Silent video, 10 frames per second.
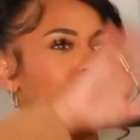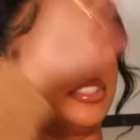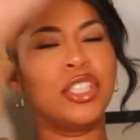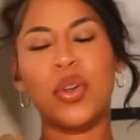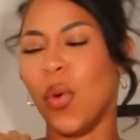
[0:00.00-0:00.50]

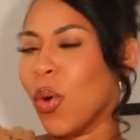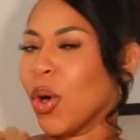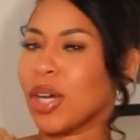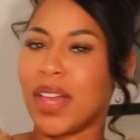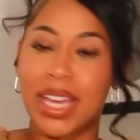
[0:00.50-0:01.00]

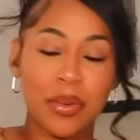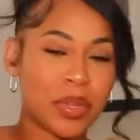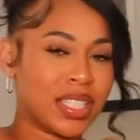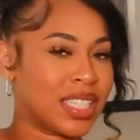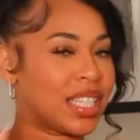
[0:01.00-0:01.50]
Dior. Like, it
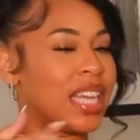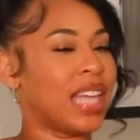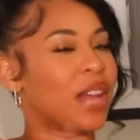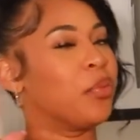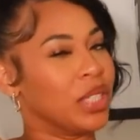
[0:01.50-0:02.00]
was just, he
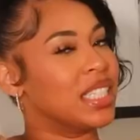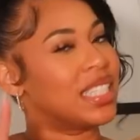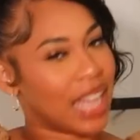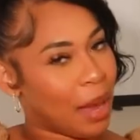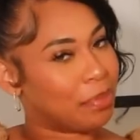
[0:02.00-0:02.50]
like really
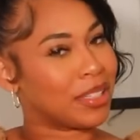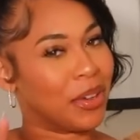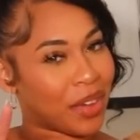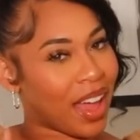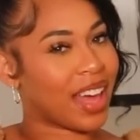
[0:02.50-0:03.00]
stepped,
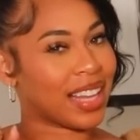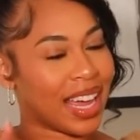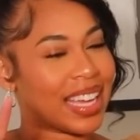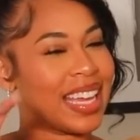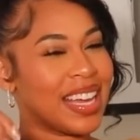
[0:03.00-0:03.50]
okay?
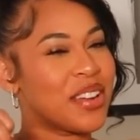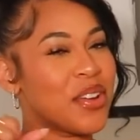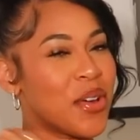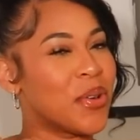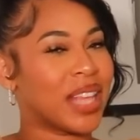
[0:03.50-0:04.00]
Like, he
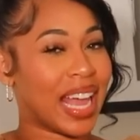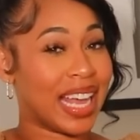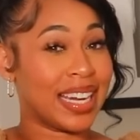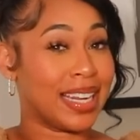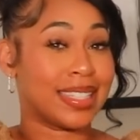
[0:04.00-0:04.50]
knew that
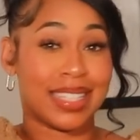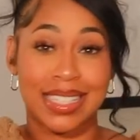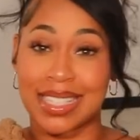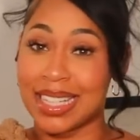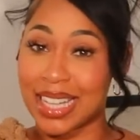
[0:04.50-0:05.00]
he needed
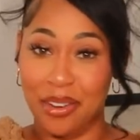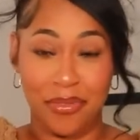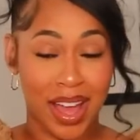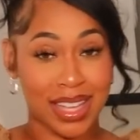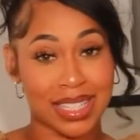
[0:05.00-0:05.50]
to
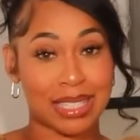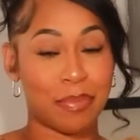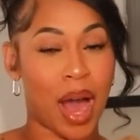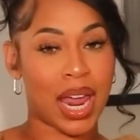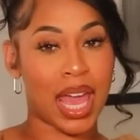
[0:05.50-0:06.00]
solidify his
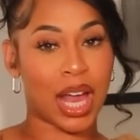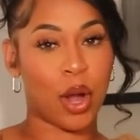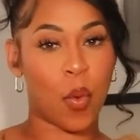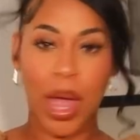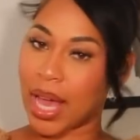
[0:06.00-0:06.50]
spot
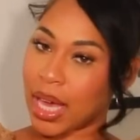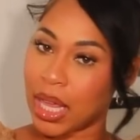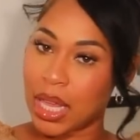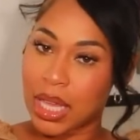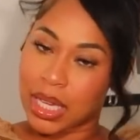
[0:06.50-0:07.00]
and
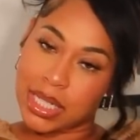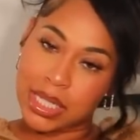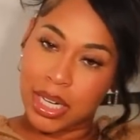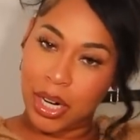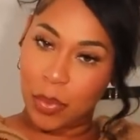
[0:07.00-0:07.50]
quick,
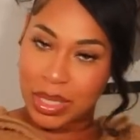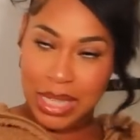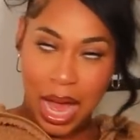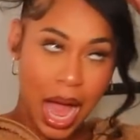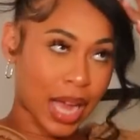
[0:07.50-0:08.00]
because your girl was
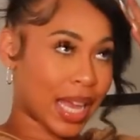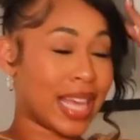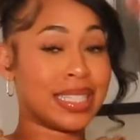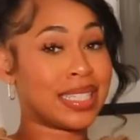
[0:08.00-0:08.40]
the hot, and